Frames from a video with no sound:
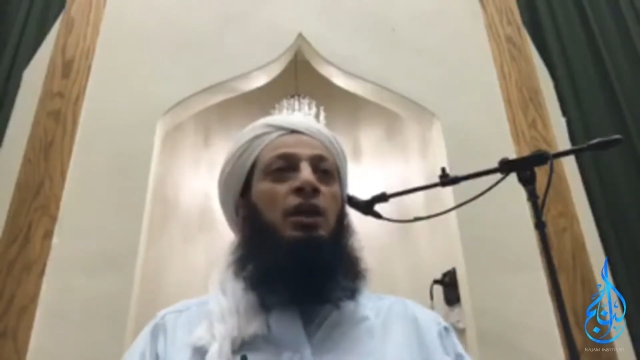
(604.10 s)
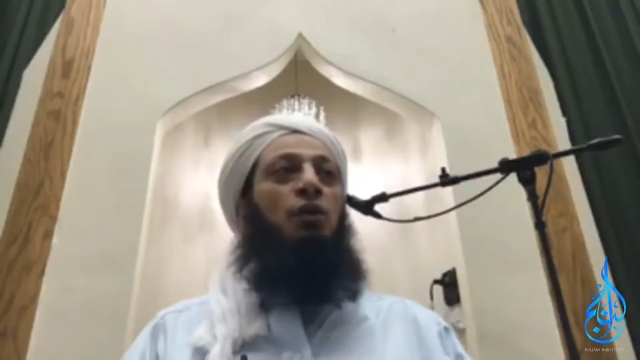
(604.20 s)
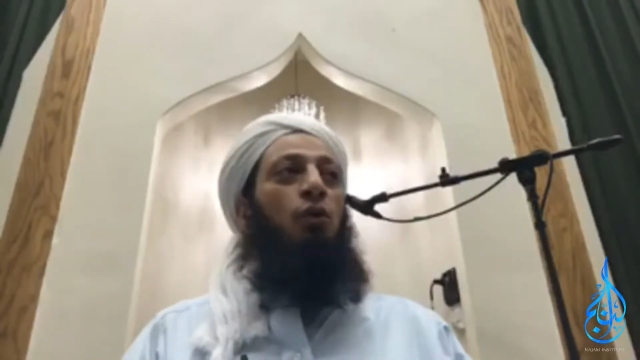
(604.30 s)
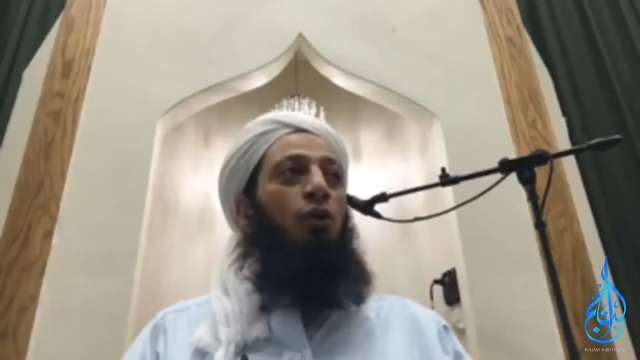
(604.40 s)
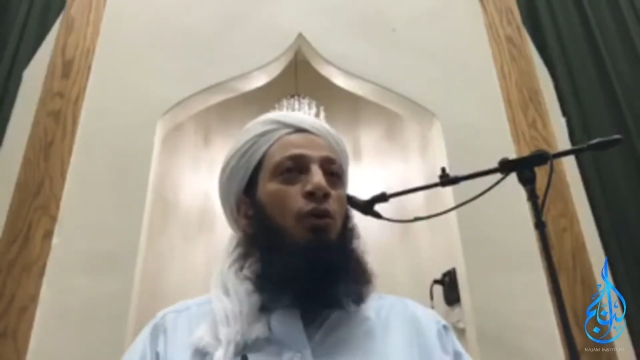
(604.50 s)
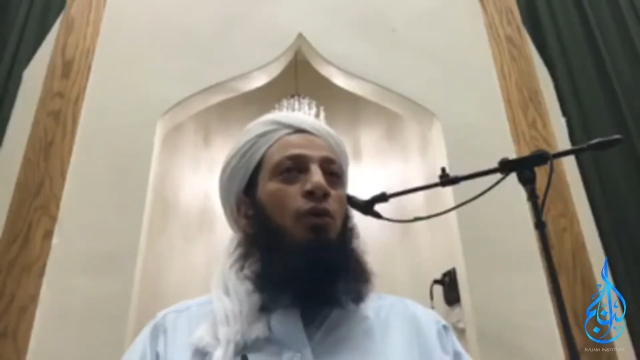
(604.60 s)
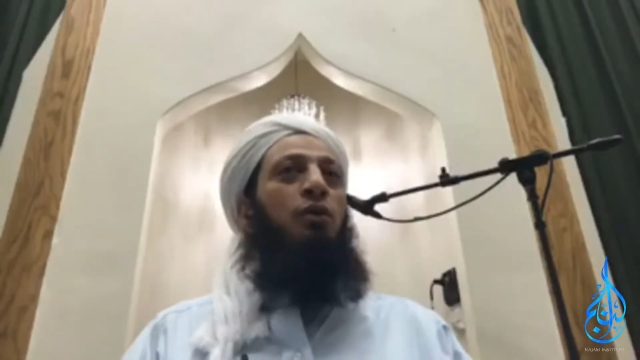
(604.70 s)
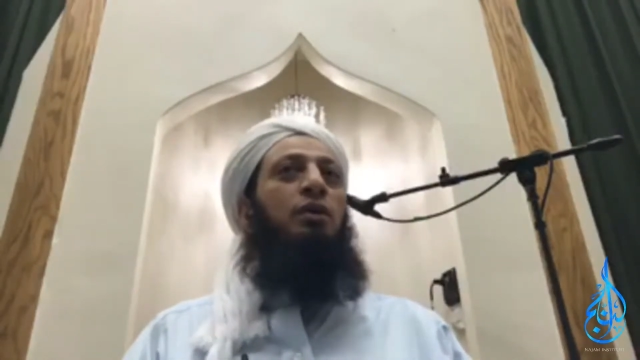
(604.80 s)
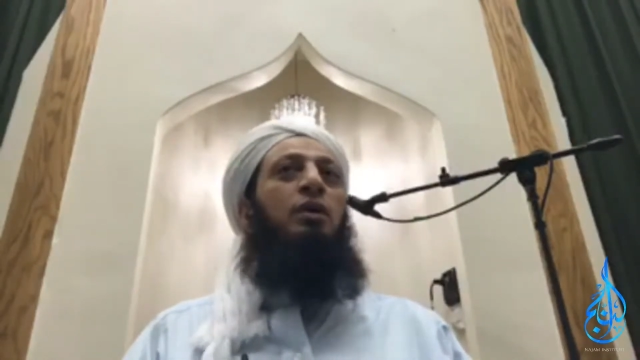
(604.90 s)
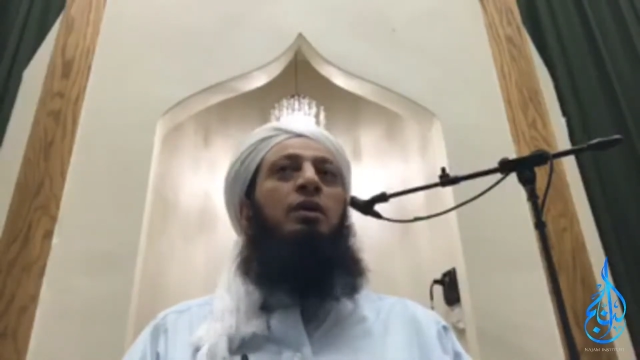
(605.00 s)
In
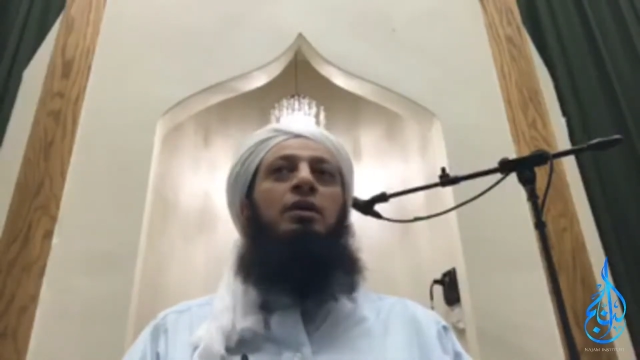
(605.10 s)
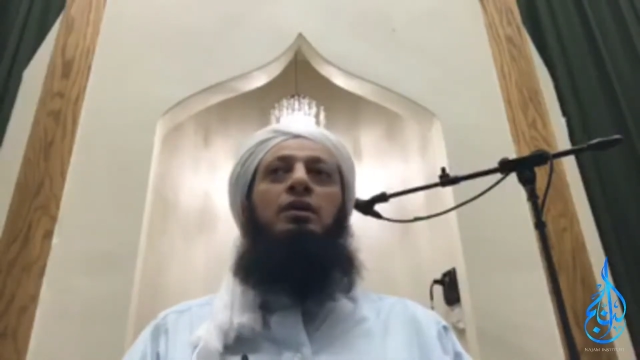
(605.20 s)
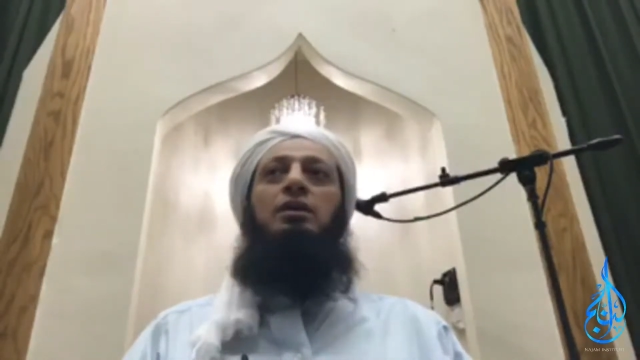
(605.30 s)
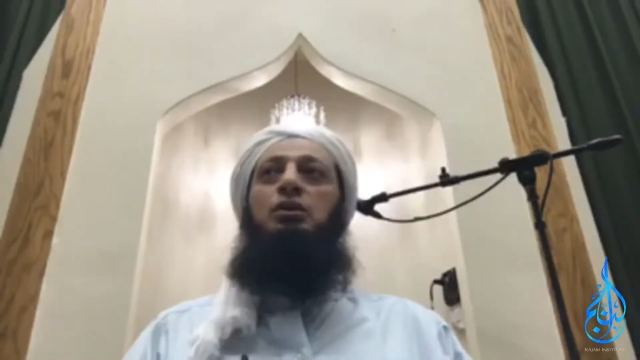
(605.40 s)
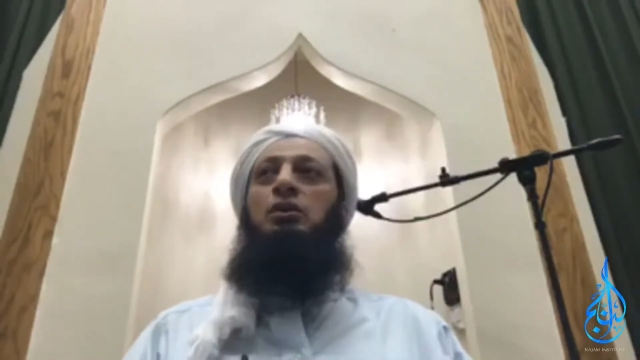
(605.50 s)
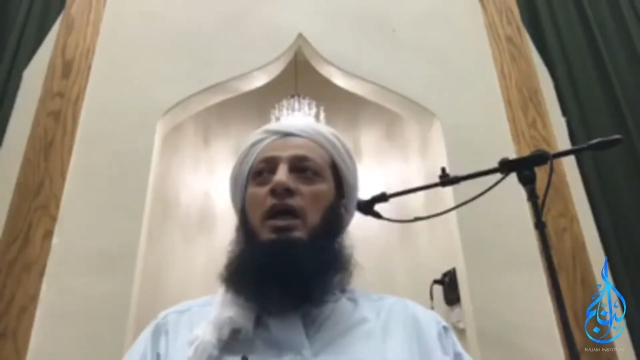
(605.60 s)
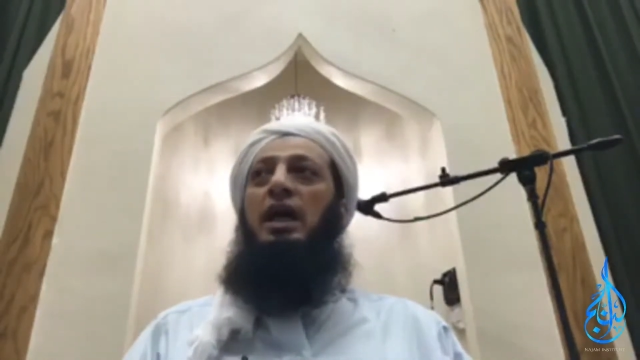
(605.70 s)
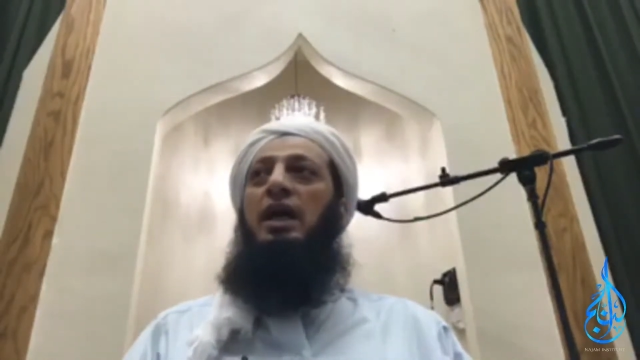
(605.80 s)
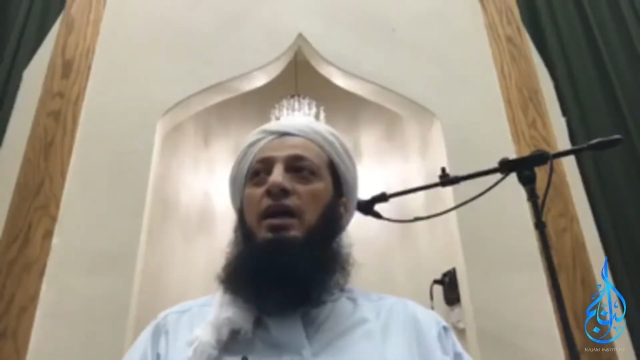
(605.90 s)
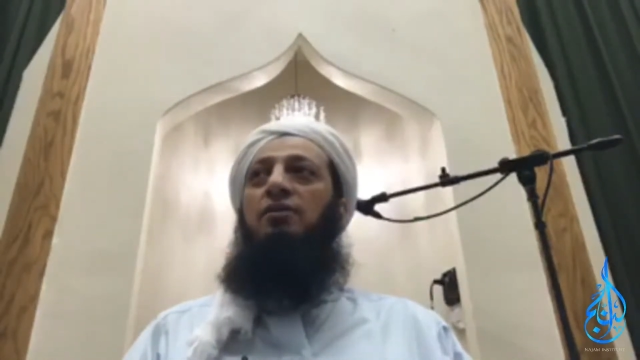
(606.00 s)
order to
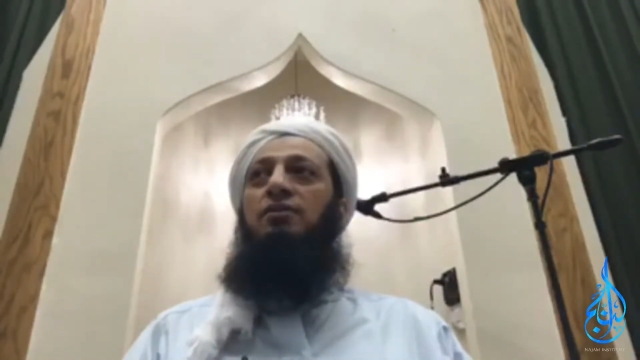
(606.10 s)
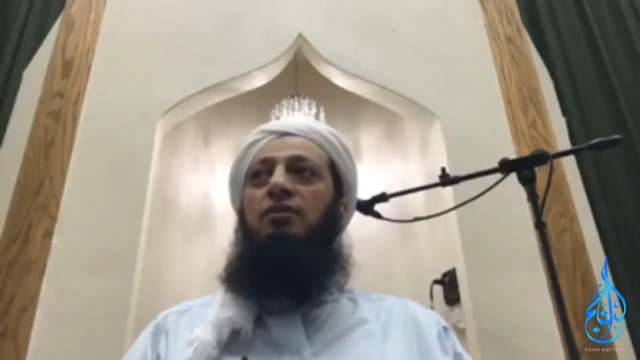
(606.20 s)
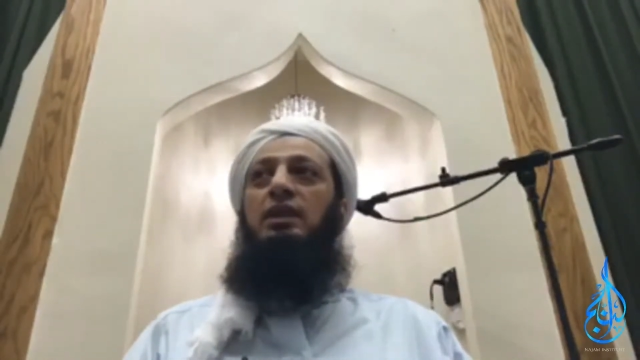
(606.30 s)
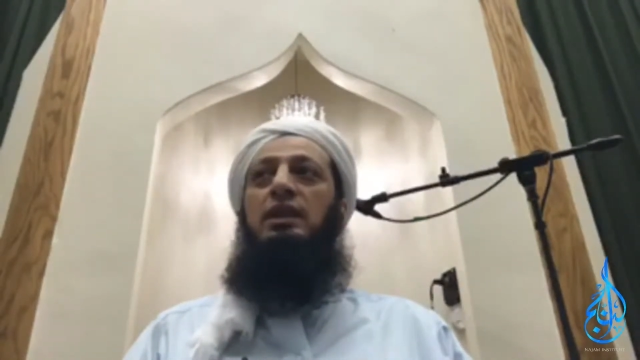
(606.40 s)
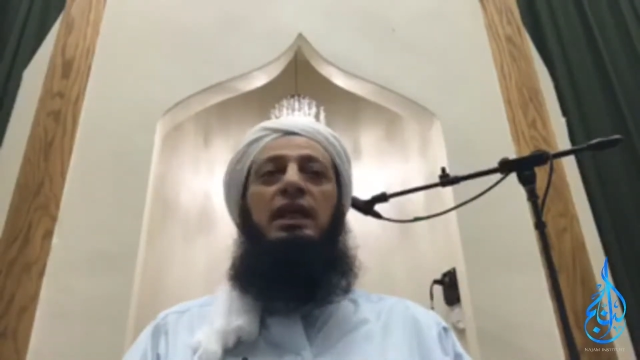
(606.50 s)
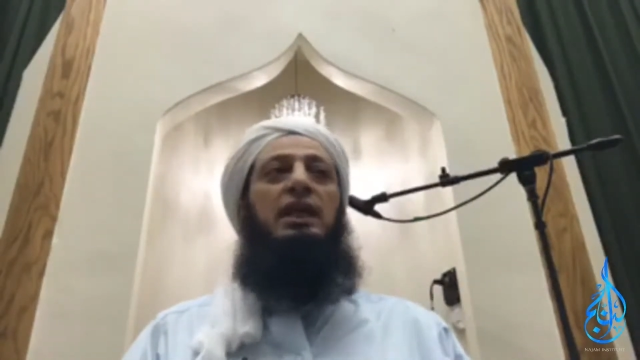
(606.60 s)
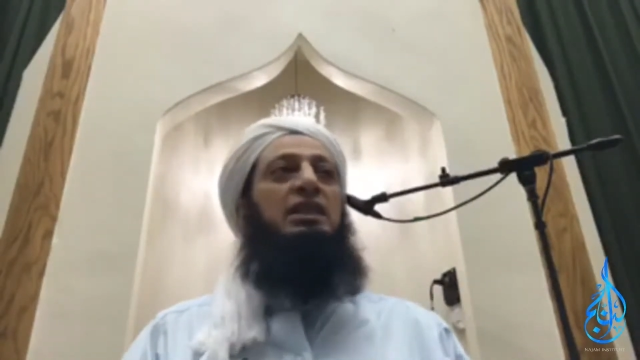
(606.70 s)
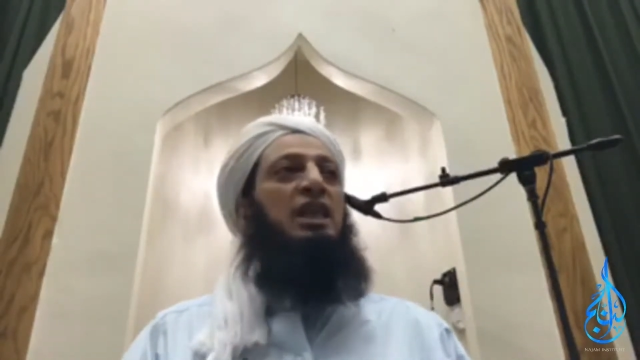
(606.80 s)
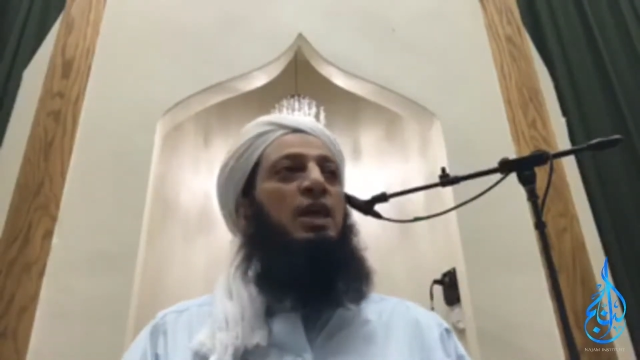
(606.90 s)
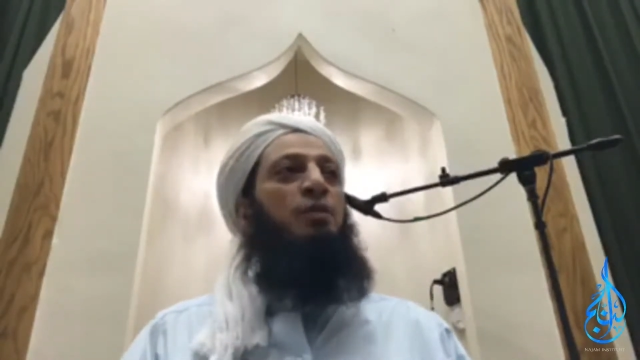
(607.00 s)
have
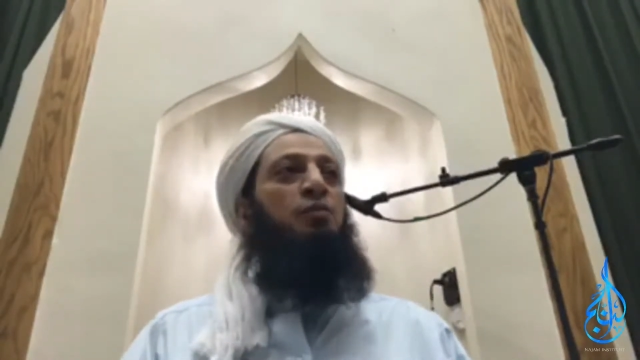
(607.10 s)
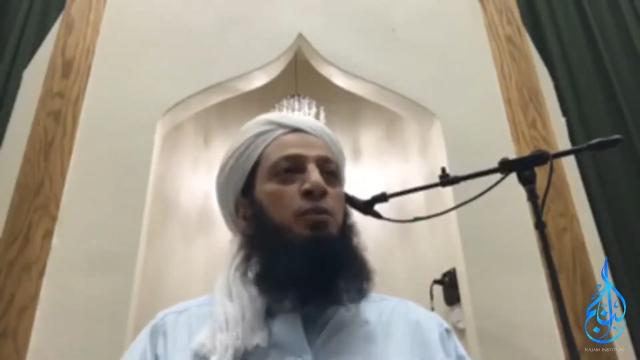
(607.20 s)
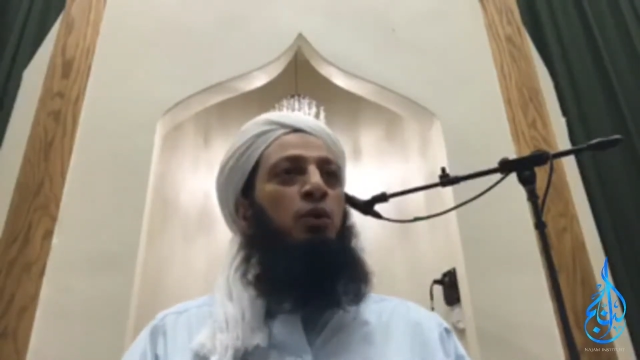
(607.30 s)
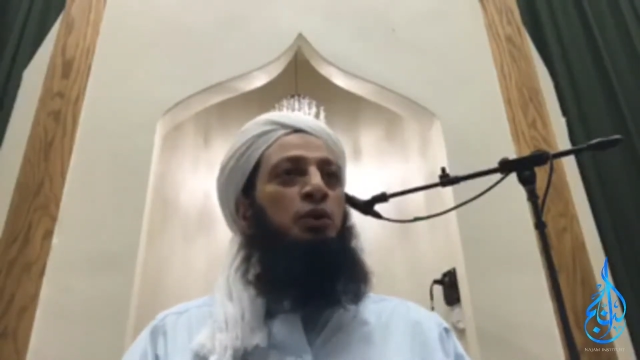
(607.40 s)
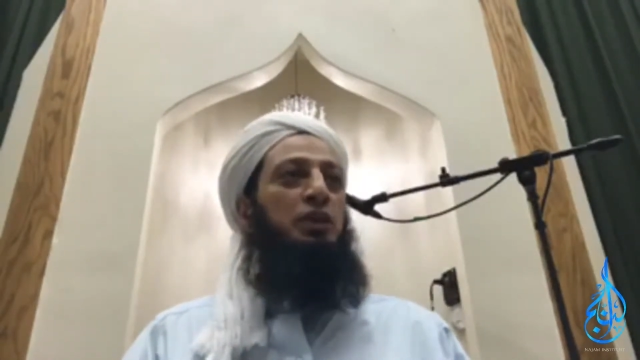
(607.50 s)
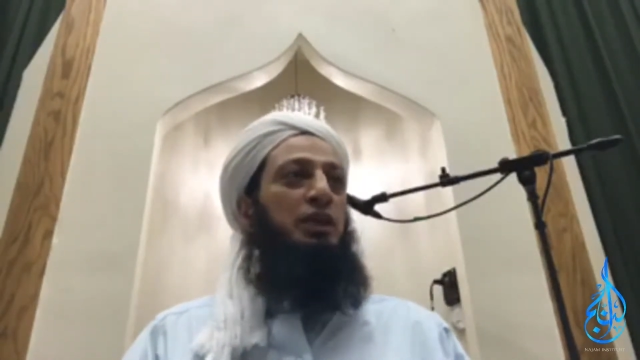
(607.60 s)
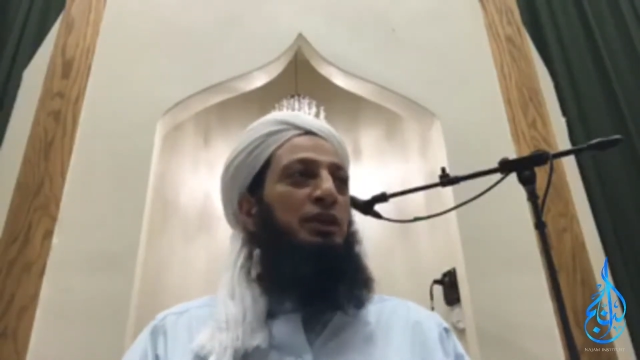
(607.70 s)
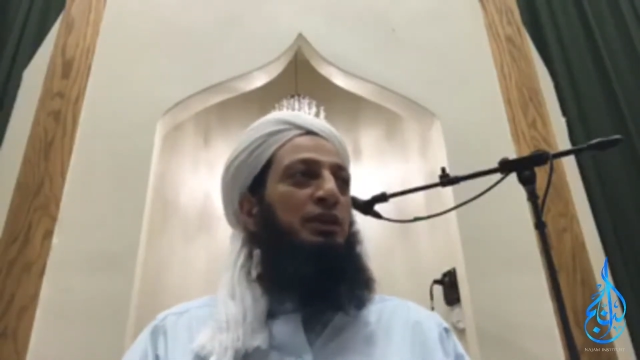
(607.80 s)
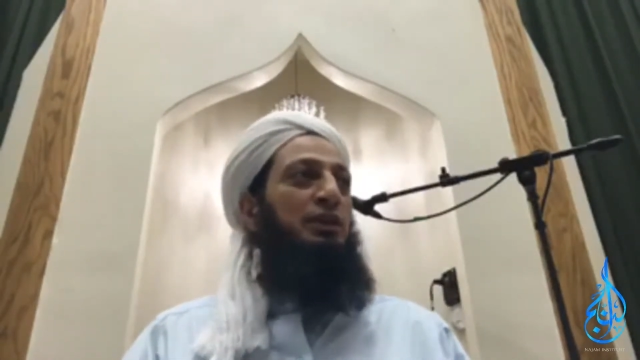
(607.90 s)
that type of progeny,